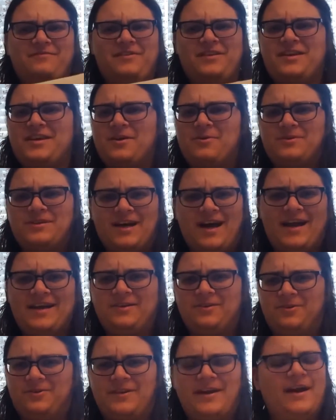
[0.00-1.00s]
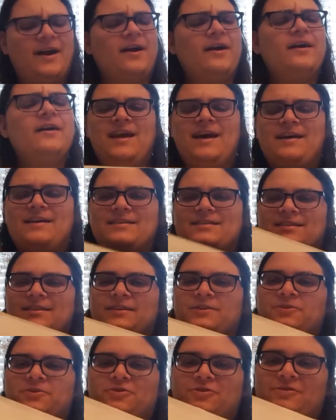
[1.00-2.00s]
video title there. Yeah, it's a
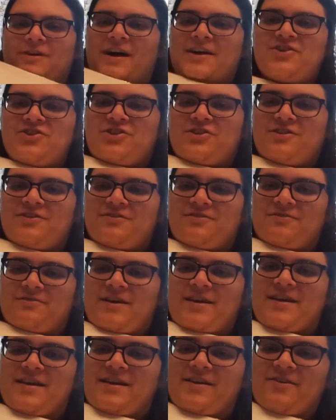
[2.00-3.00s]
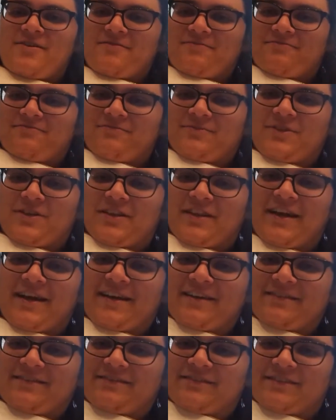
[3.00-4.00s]
little crushed right here. Look at
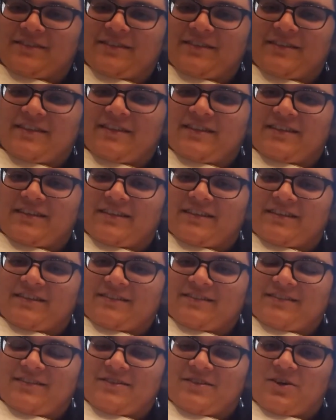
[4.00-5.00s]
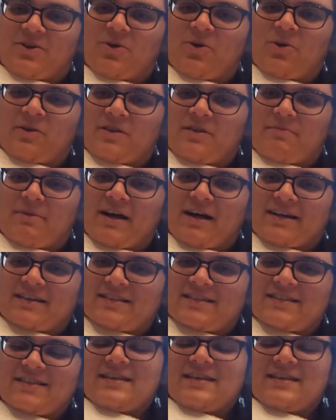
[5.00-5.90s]
that. Ugh, there's a hole in the box.